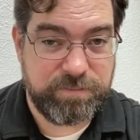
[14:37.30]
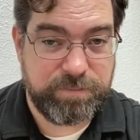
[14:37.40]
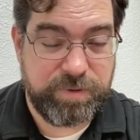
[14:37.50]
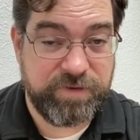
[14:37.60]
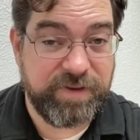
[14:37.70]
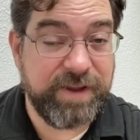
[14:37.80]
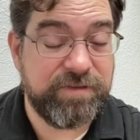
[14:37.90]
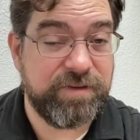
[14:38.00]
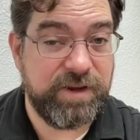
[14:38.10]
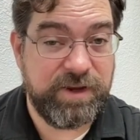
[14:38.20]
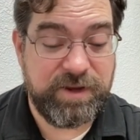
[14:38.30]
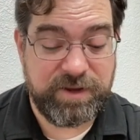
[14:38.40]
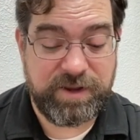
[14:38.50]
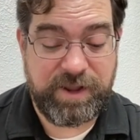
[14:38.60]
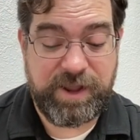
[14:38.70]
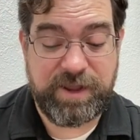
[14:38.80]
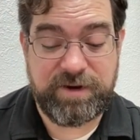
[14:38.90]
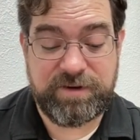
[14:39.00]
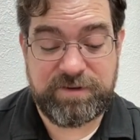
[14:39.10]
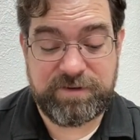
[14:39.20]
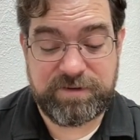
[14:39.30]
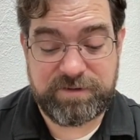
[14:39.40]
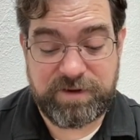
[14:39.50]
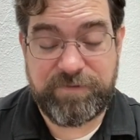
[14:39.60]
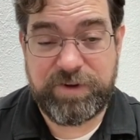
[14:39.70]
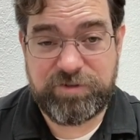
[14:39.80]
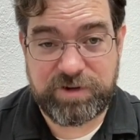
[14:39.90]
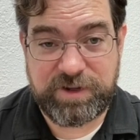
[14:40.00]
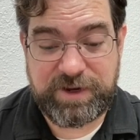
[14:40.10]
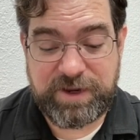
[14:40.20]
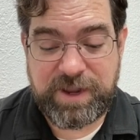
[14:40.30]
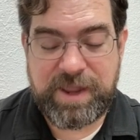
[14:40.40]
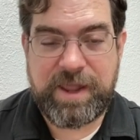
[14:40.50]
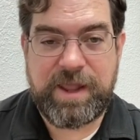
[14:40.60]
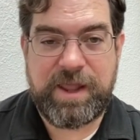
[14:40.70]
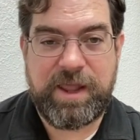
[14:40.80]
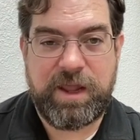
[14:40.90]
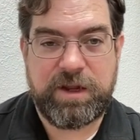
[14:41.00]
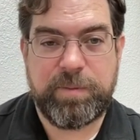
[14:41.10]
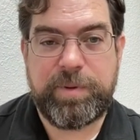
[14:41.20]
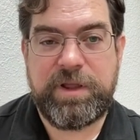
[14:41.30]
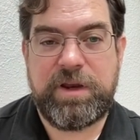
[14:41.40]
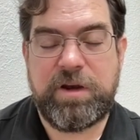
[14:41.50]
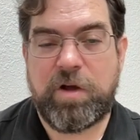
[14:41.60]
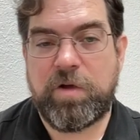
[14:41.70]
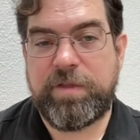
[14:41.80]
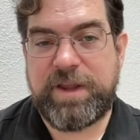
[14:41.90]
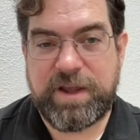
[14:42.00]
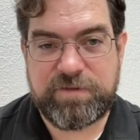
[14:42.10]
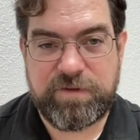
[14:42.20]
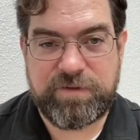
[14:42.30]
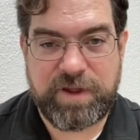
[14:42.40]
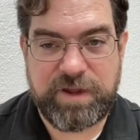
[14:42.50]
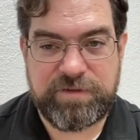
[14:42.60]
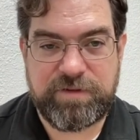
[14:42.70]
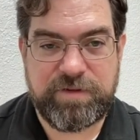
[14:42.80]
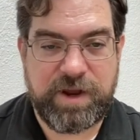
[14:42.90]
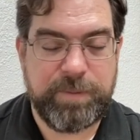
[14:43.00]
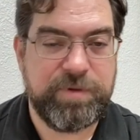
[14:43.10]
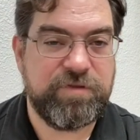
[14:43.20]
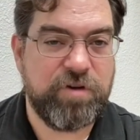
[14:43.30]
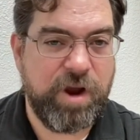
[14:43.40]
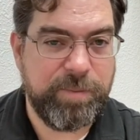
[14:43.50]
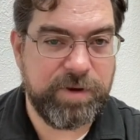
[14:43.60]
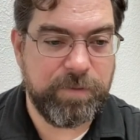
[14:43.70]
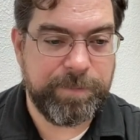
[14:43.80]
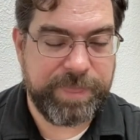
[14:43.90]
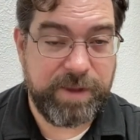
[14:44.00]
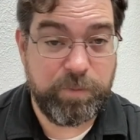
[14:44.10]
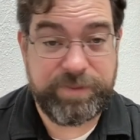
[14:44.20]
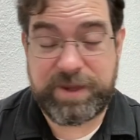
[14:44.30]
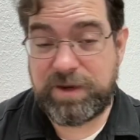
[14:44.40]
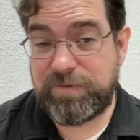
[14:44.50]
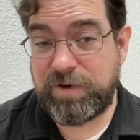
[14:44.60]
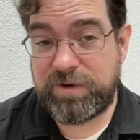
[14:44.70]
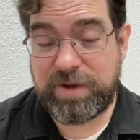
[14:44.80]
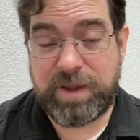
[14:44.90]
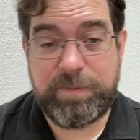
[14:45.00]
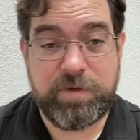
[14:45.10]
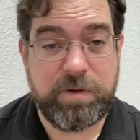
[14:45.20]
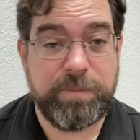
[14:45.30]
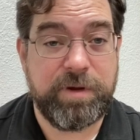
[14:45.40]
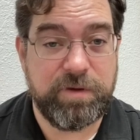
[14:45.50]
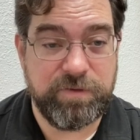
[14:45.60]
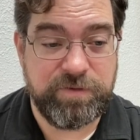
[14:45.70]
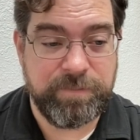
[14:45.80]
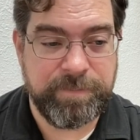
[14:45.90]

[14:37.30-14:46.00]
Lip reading: precisely and efficiently at completing all the exercises that I prescribe you. And with any free time, you compose.